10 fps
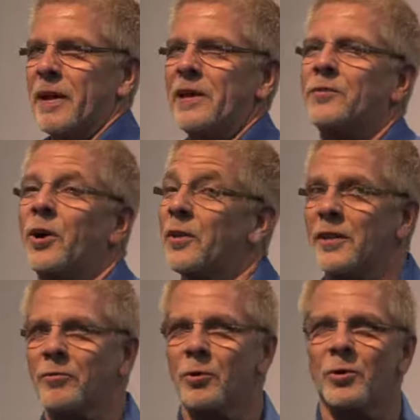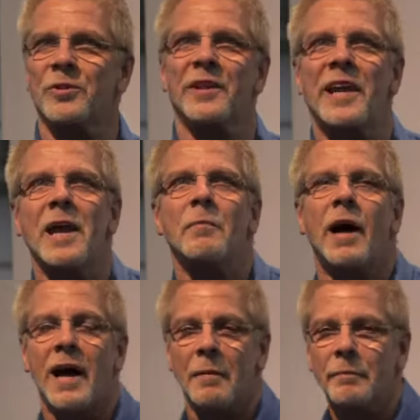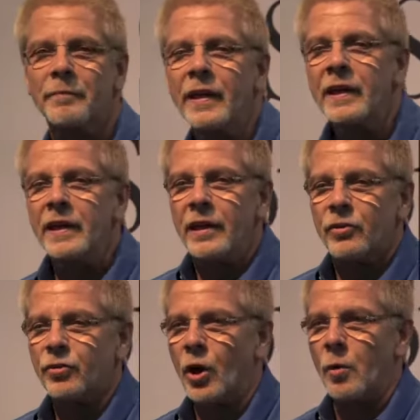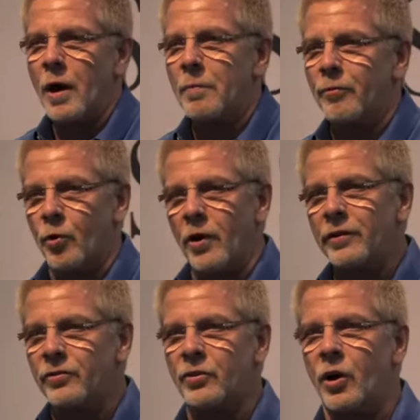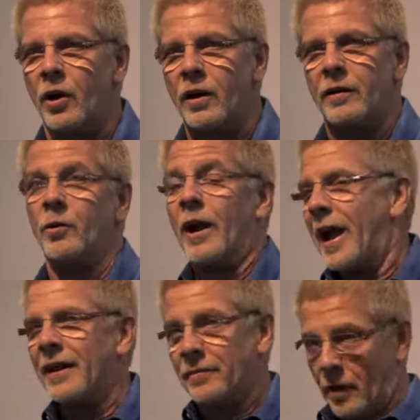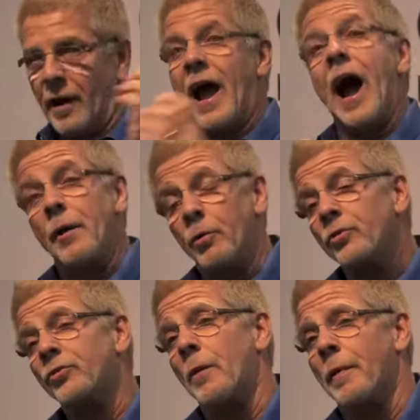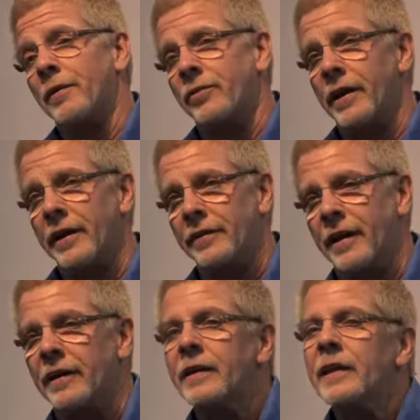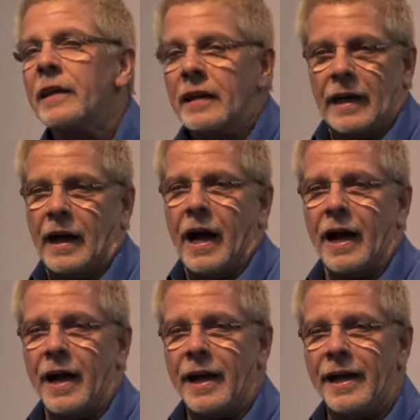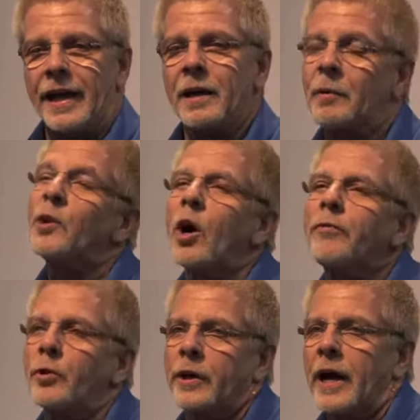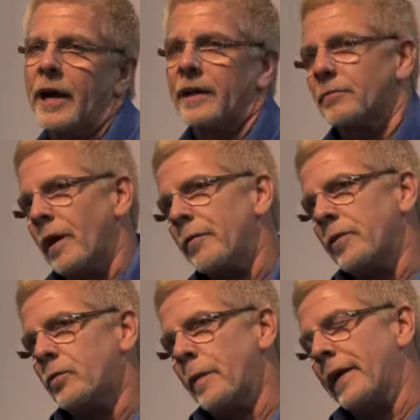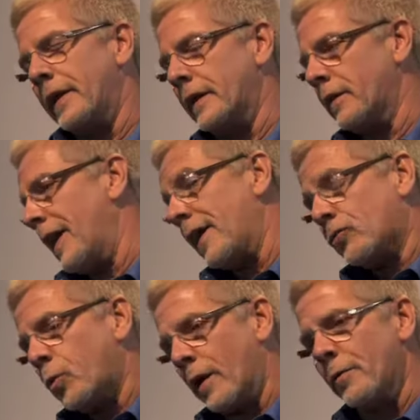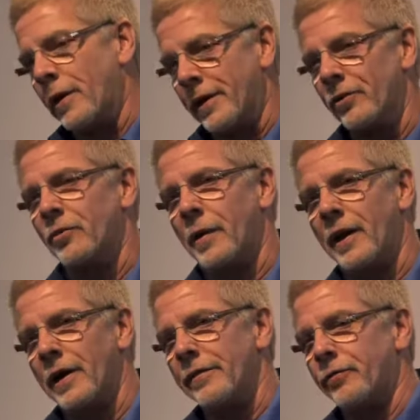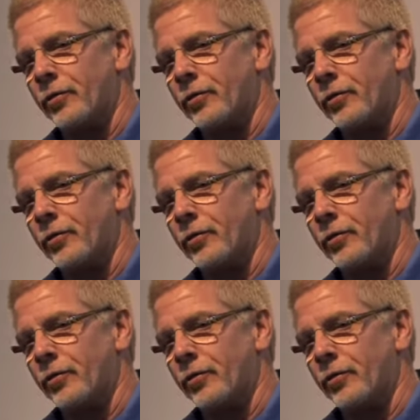based on the rules of the game. Before I start, I will start by saying that I am a dog food guy. I've been spending the last 21 years of my life